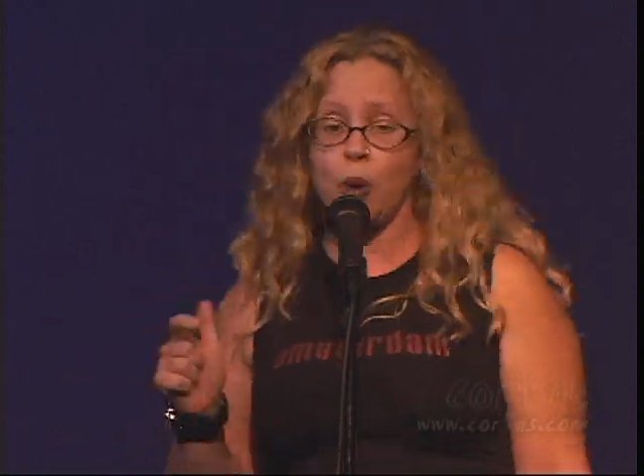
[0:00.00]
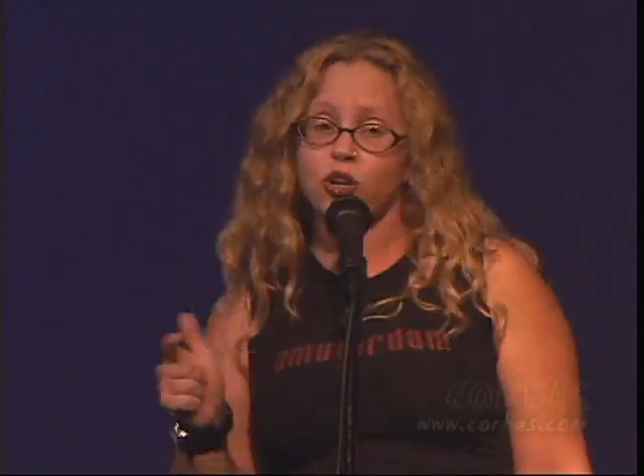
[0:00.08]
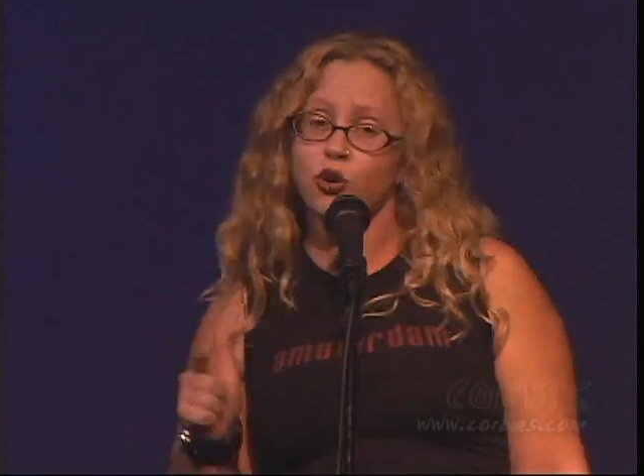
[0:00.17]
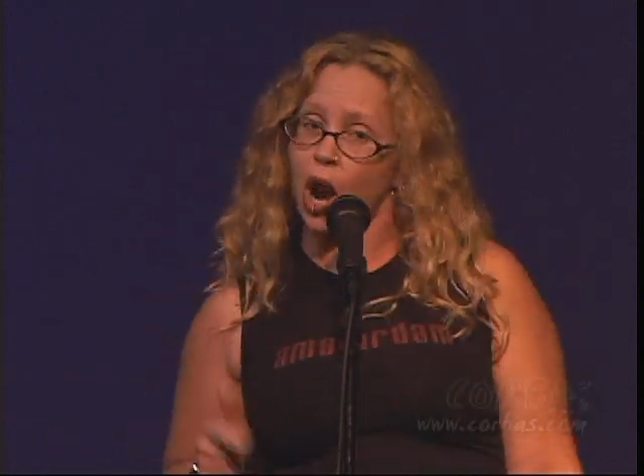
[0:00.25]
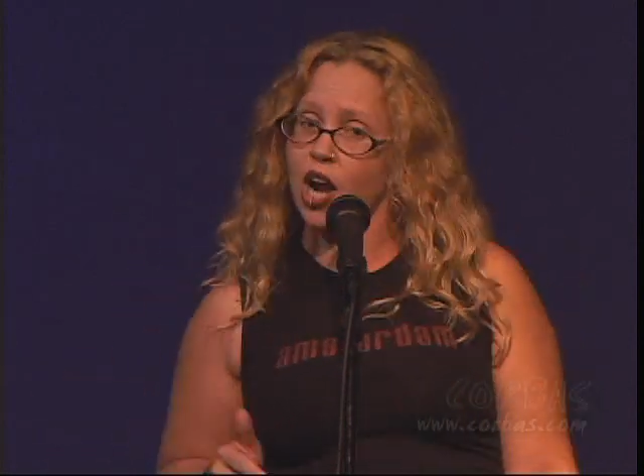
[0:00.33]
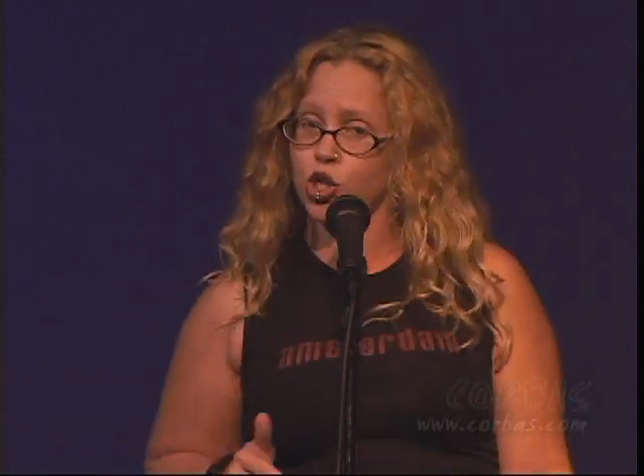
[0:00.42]

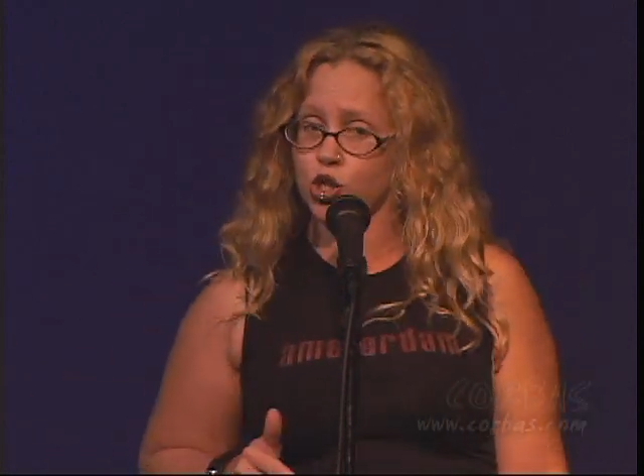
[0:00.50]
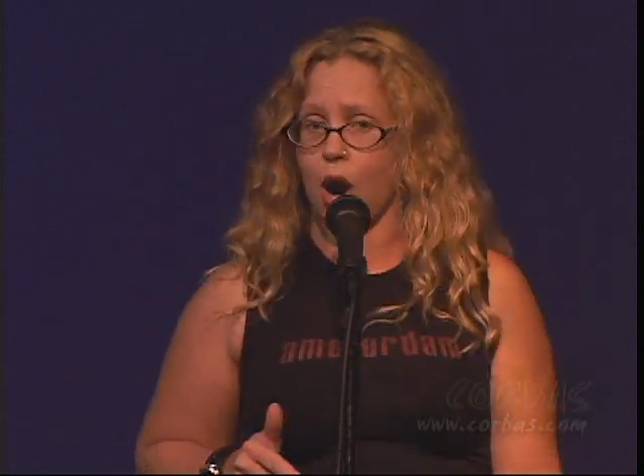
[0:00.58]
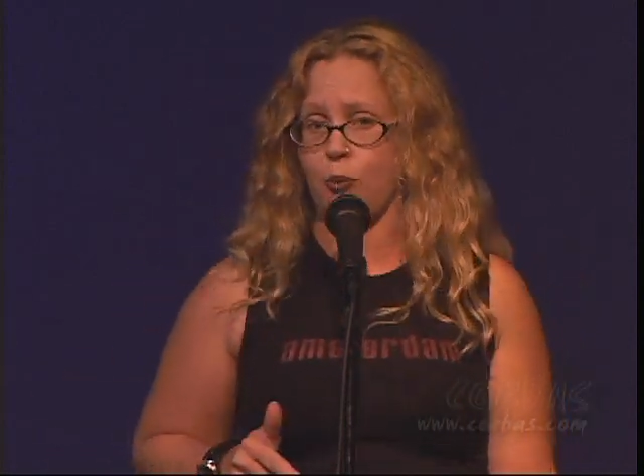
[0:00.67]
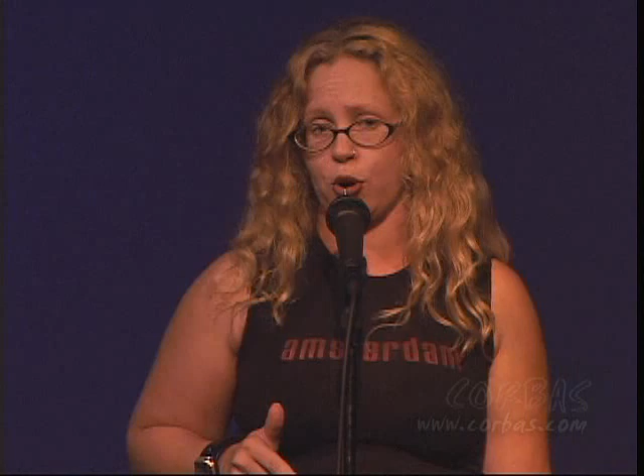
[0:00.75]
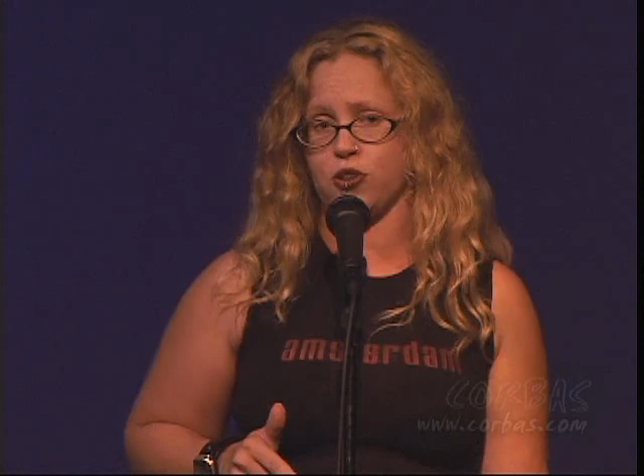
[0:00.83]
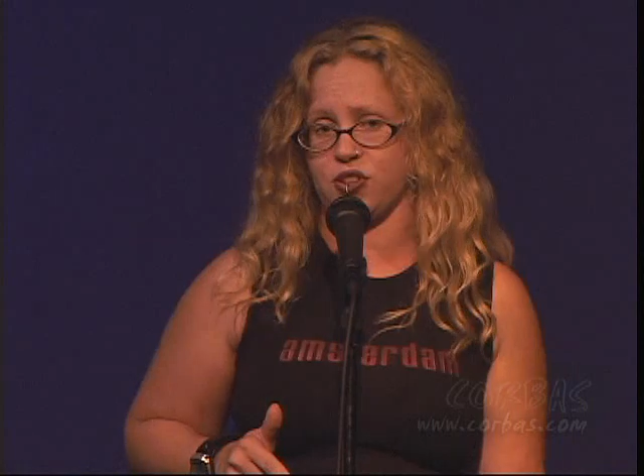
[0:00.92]
One
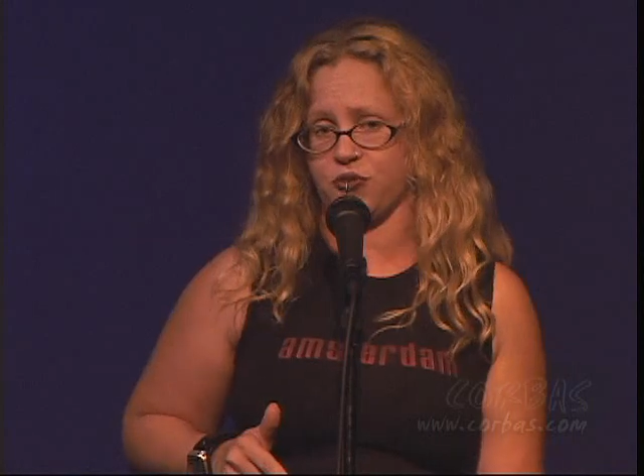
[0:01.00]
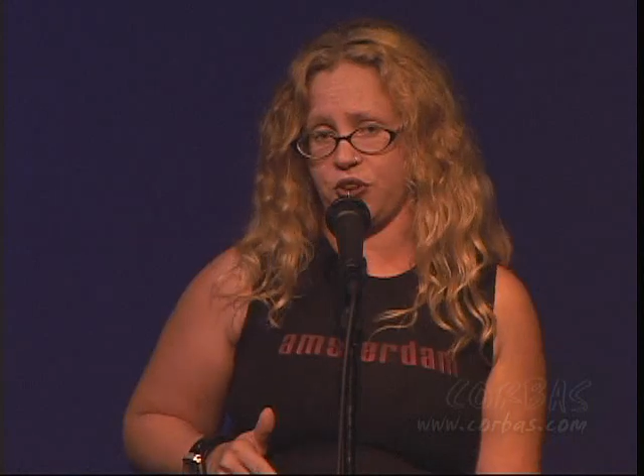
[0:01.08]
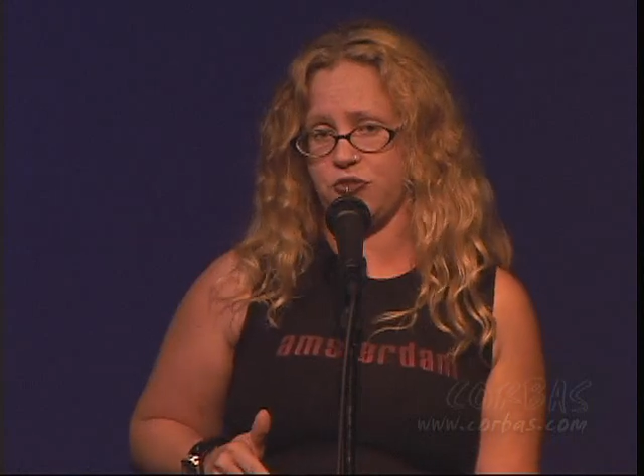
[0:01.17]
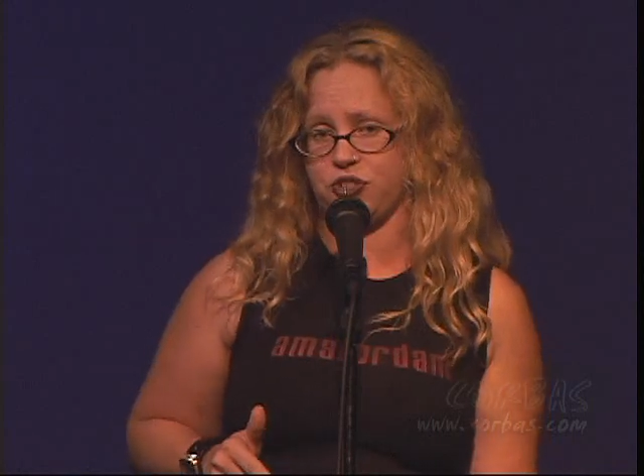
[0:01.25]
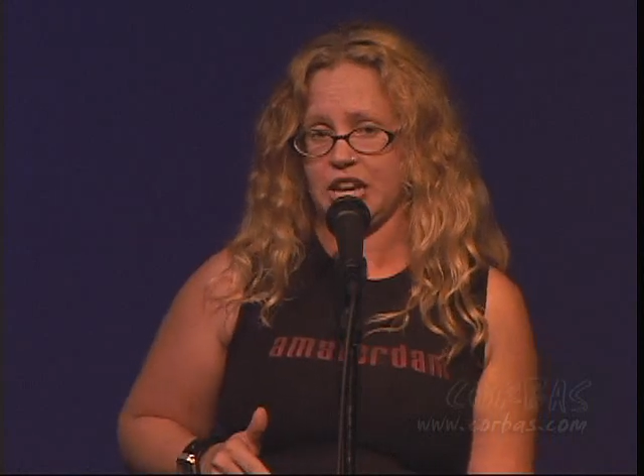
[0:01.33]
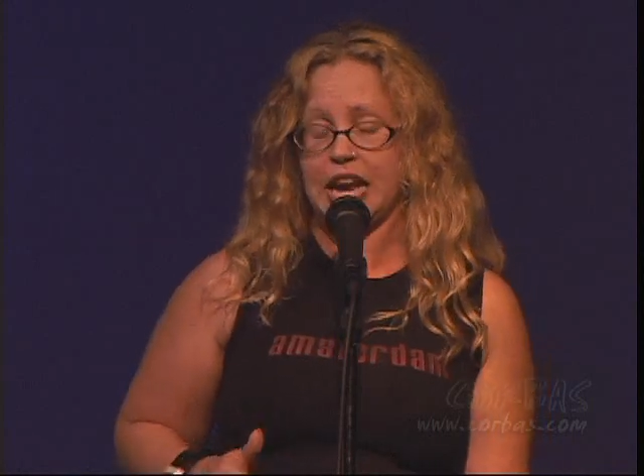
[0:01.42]
Crockshaw burns a
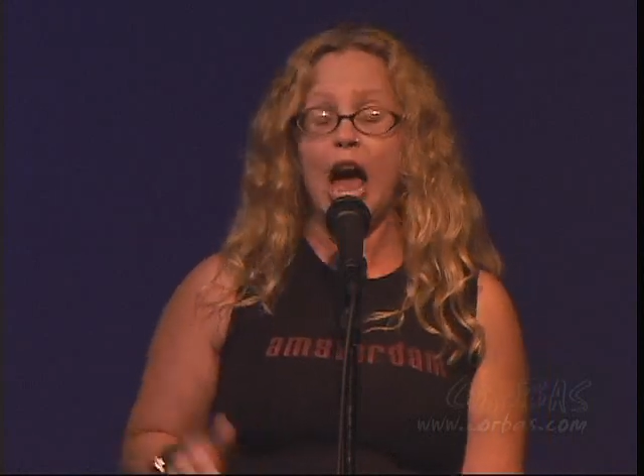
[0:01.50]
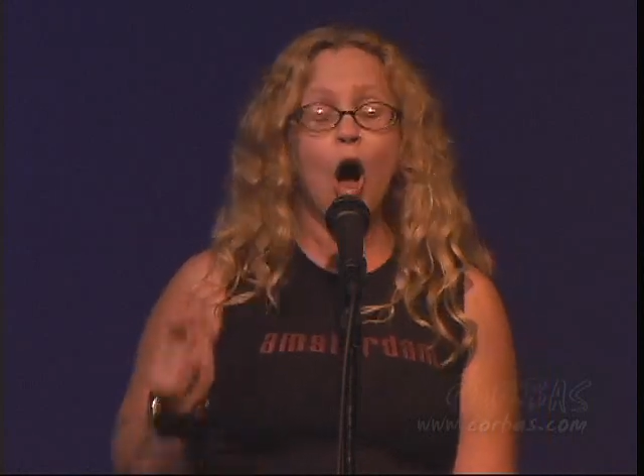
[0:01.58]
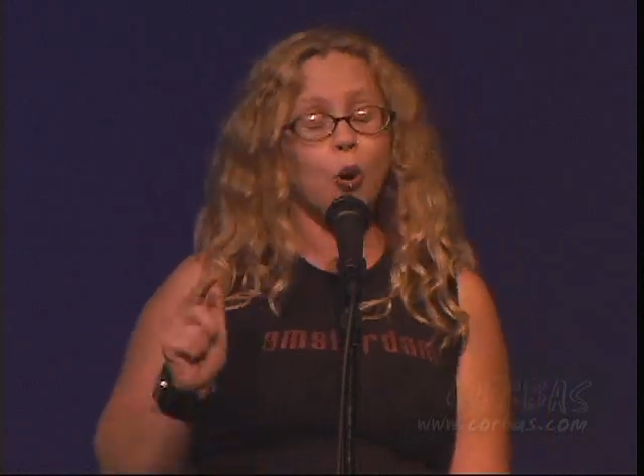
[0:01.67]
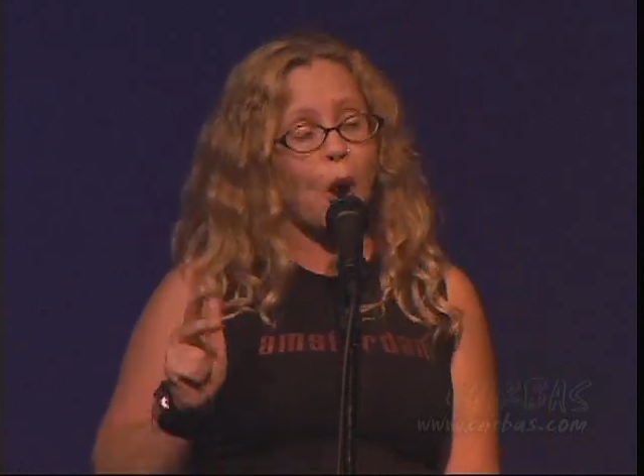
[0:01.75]
50.